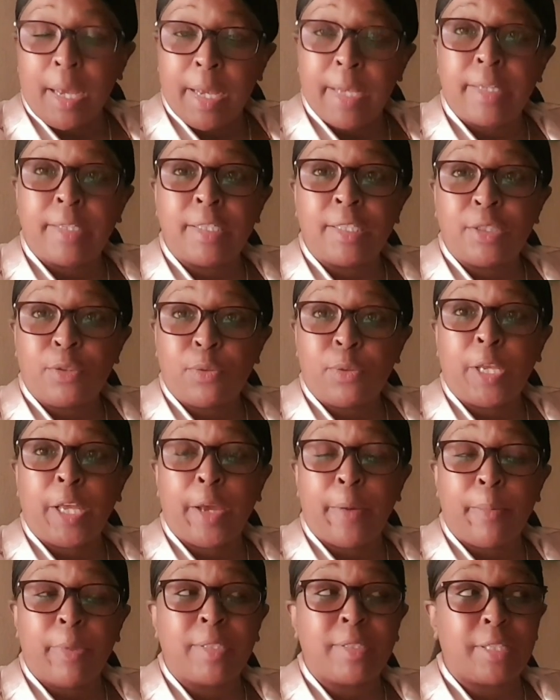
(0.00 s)
And it
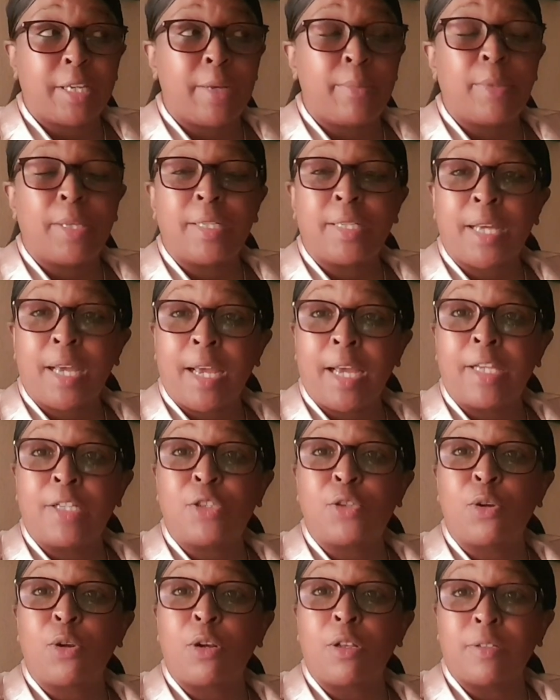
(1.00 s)
came a time that I
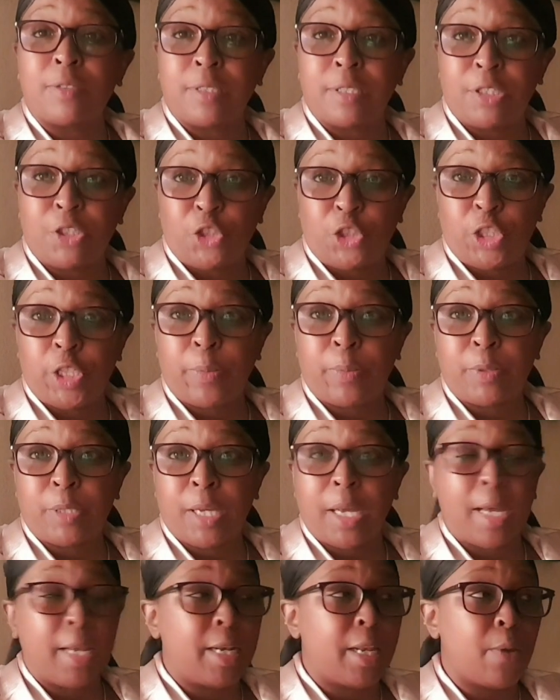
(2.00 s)
had to close this
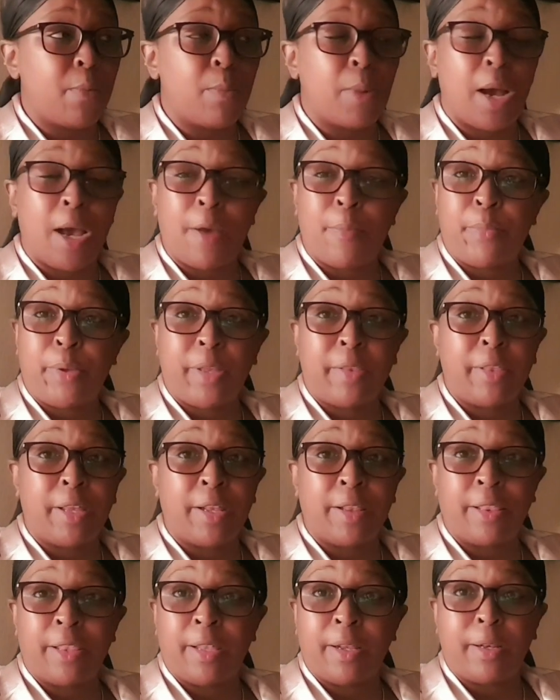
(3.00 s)
chapter, and I'm happier
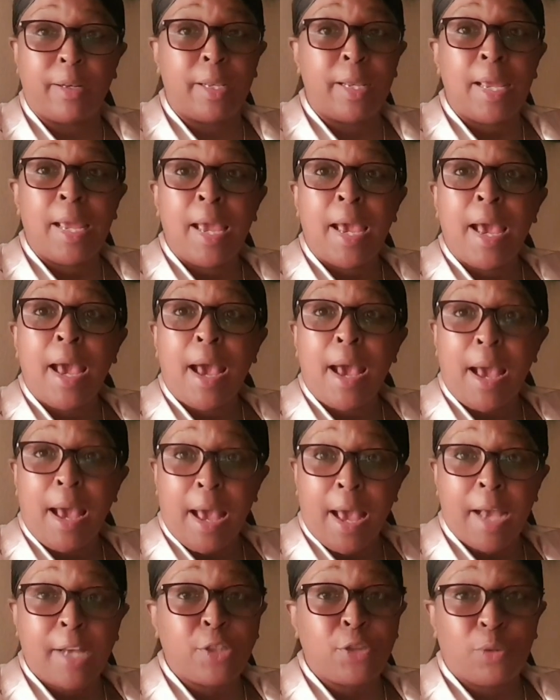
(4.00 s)
than that.
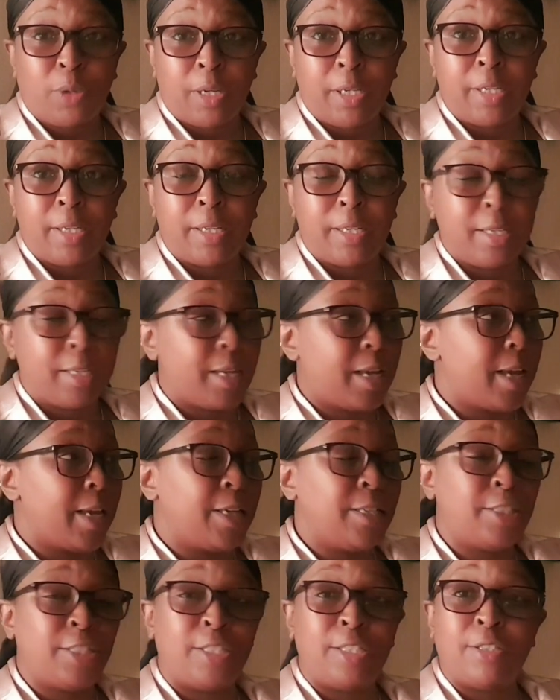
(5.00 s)
Actually,
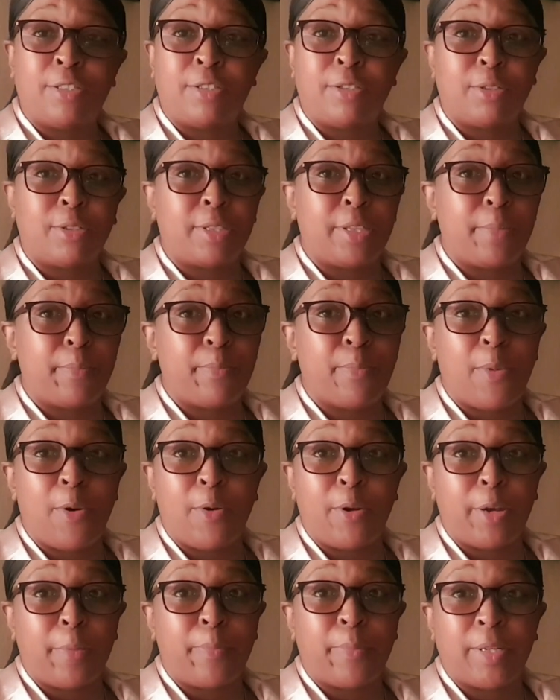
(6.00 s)
she's not the
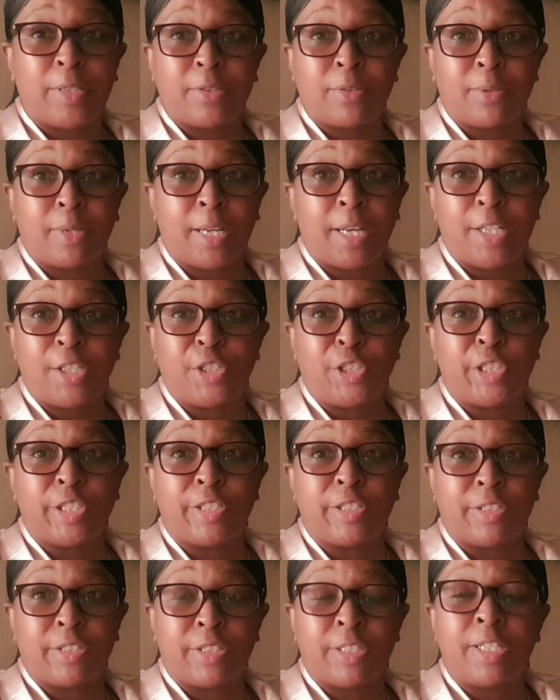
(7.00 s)
only person I
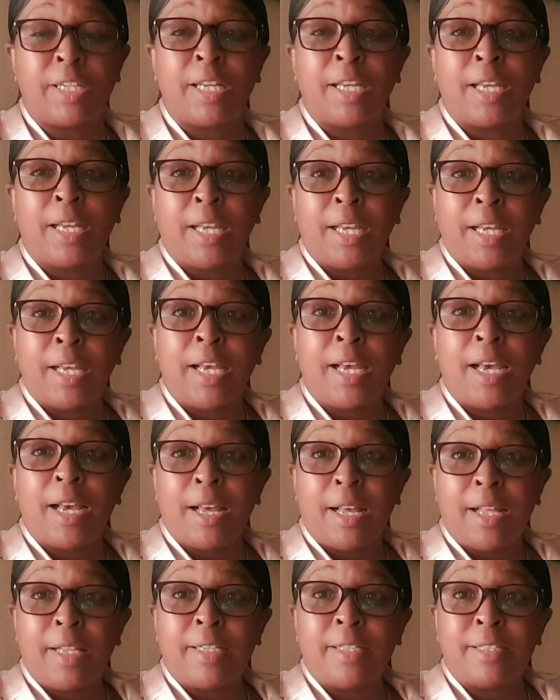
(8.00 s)
just
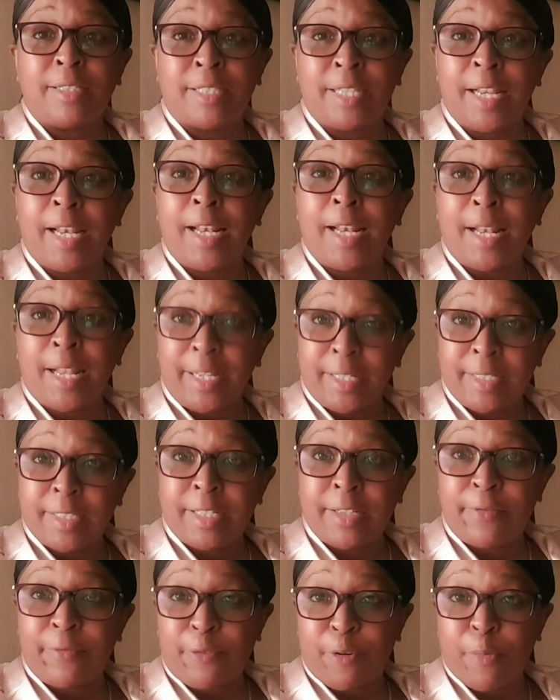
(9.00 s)

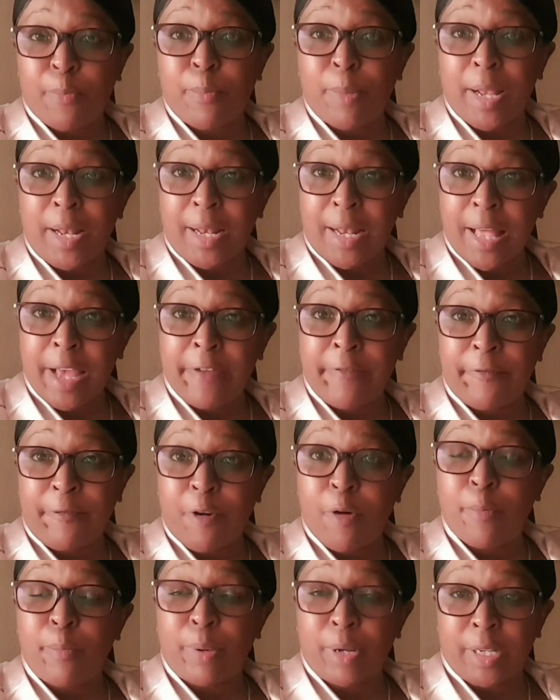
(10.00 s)
deleted from my life
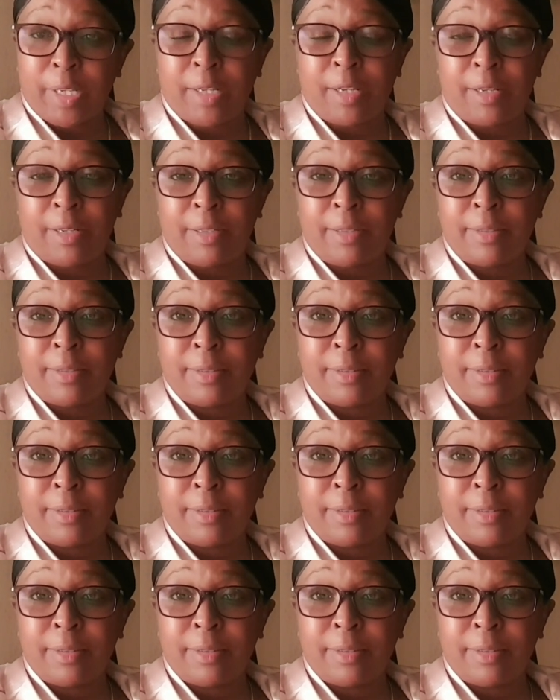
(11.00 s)
completely.